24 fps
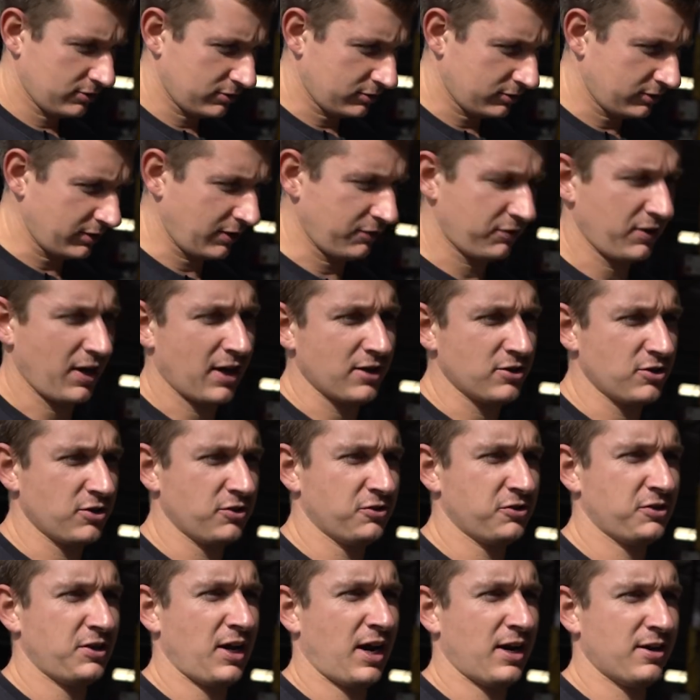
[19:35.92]
leave the engine
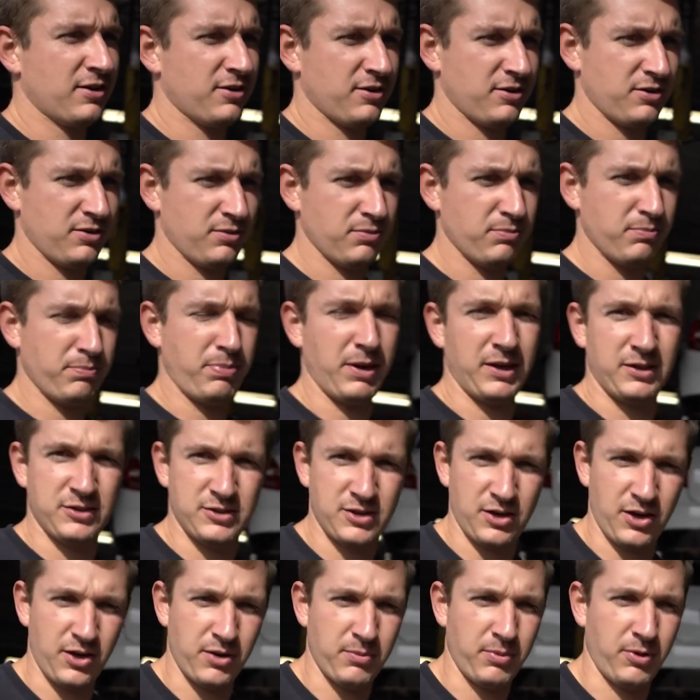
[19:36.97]
standard, big
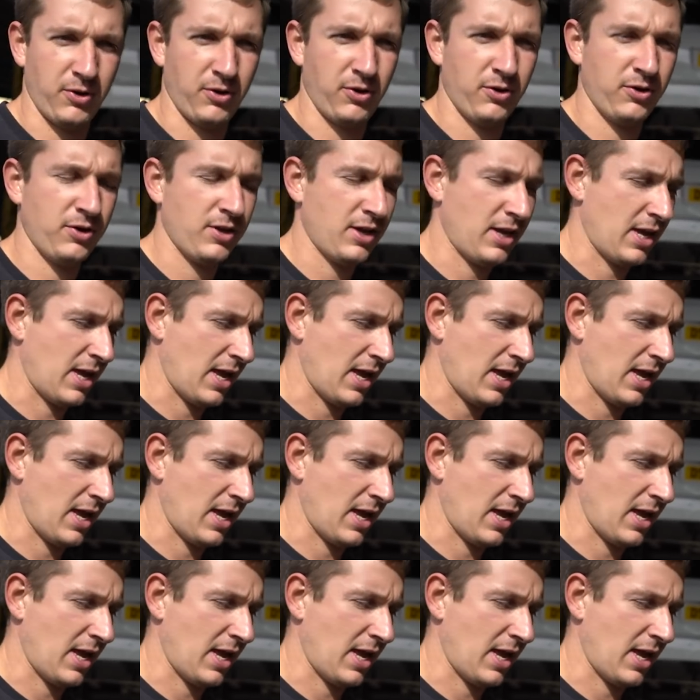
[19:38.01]
turbo,